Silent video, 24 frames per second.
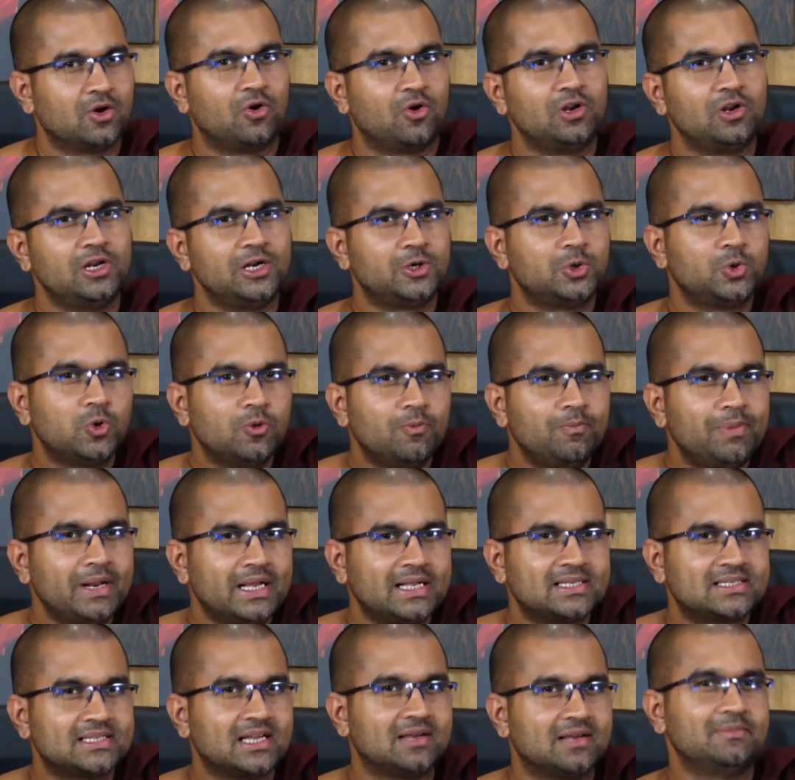only 2
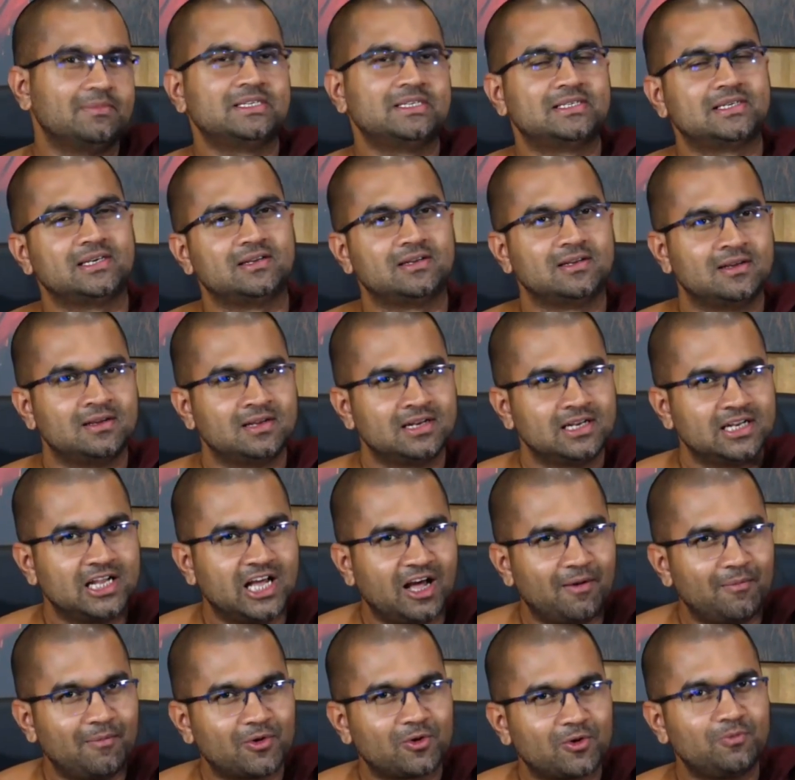bricks are missing,
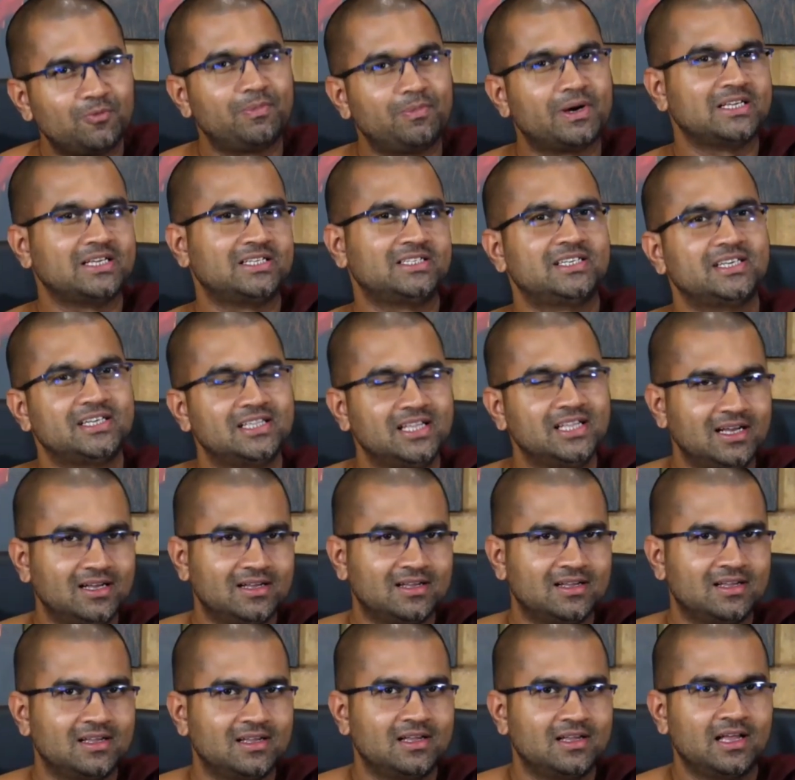Namaru Paricheda
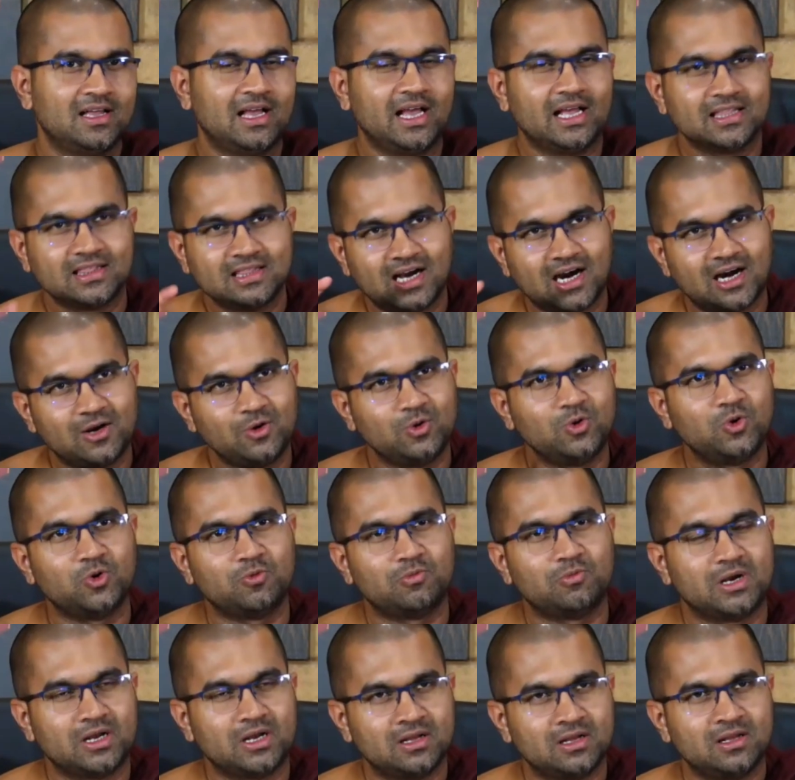and the
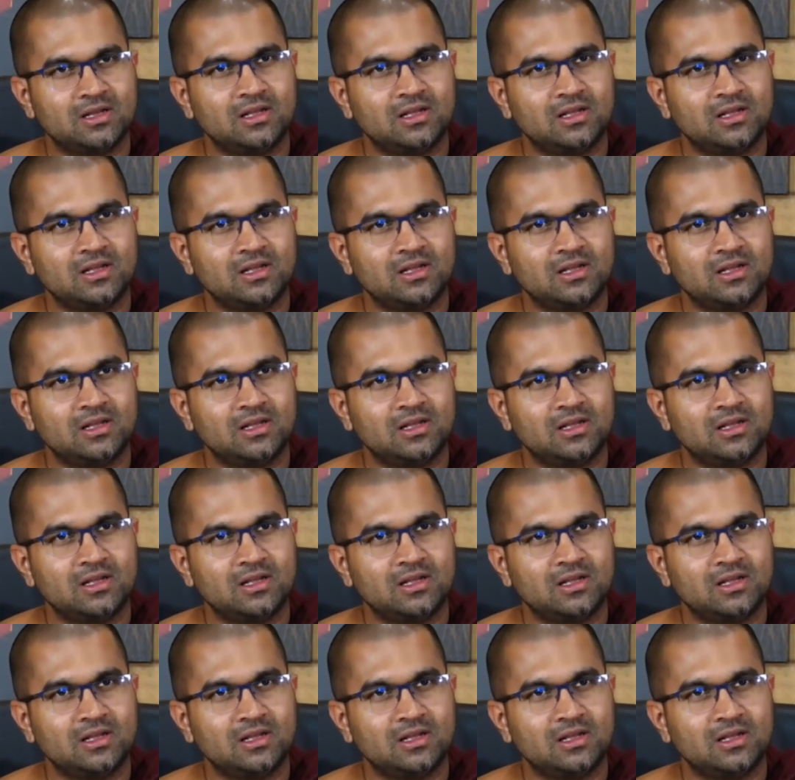Anuloma.